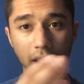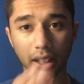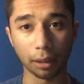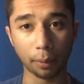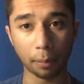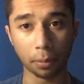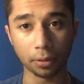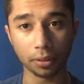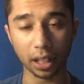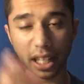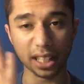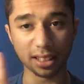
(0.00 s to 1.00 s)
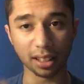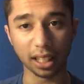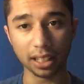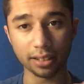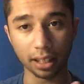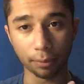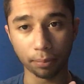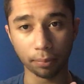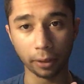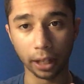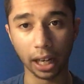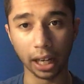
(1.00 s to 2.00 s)
that people say he's a Nazi
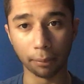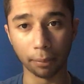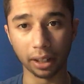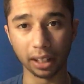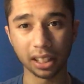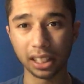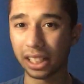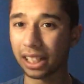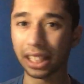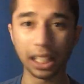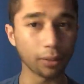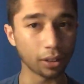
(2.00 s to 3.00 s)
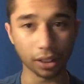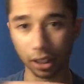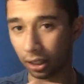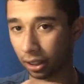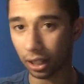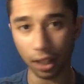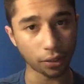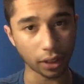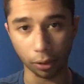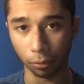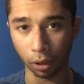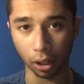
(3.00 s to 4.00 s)
guy, but he never done
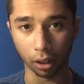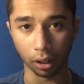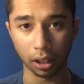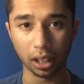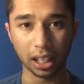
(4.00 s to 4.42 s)
nothing wrong.